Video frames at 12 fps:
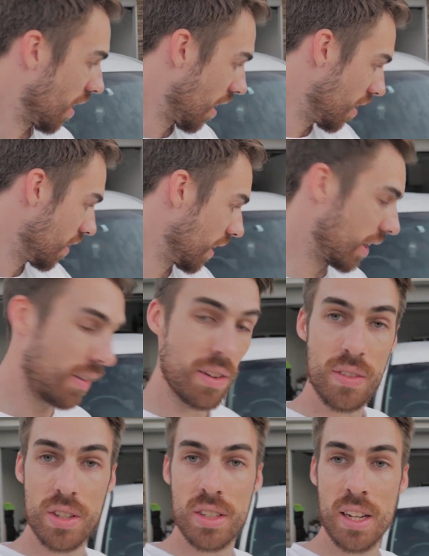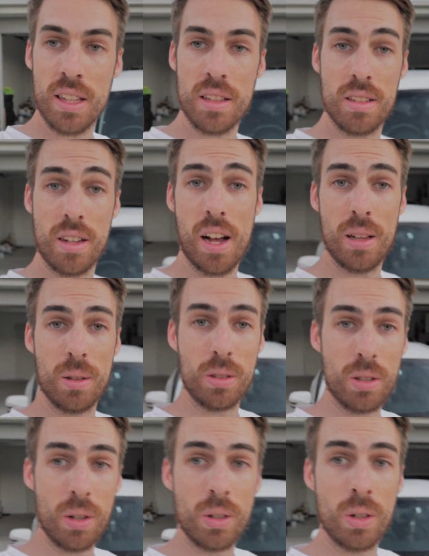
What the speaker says: I don't think I've ever seen this car look so